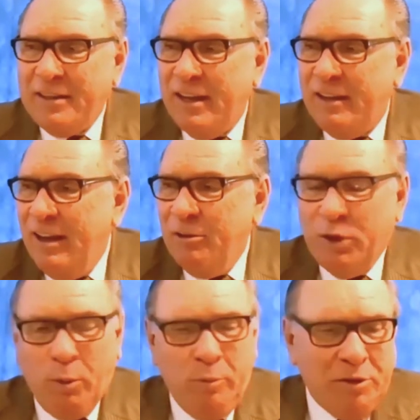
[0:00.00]
I said,
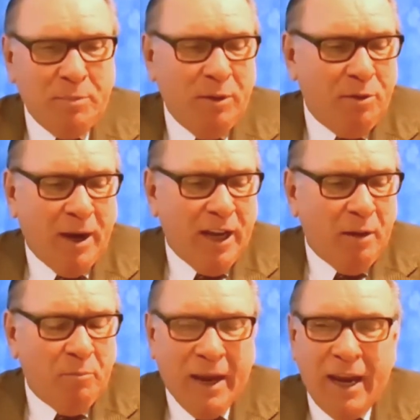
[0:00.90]
No one has been
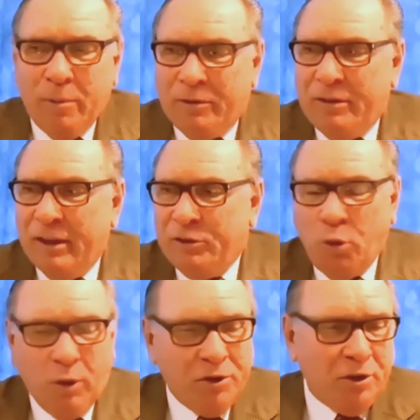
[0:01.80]
threatening me with the
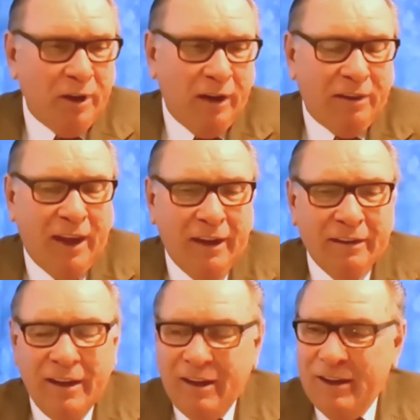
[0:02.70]
torture or
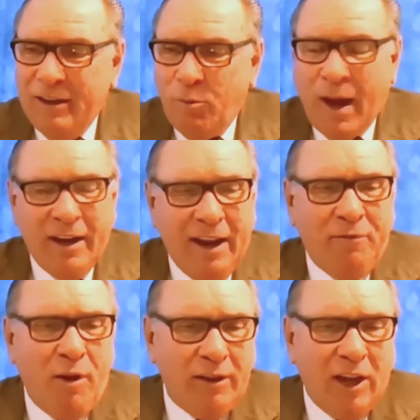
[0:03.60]
anything. And why did
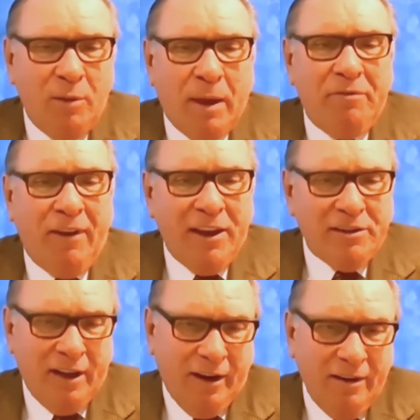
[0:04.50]
I fall down on my
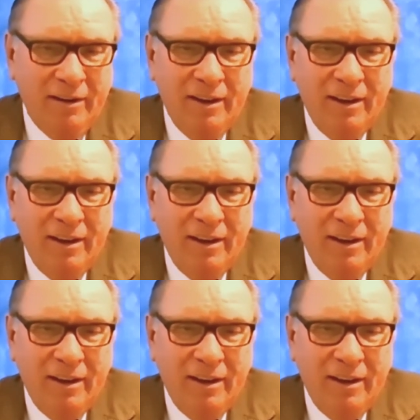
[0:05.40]
face there?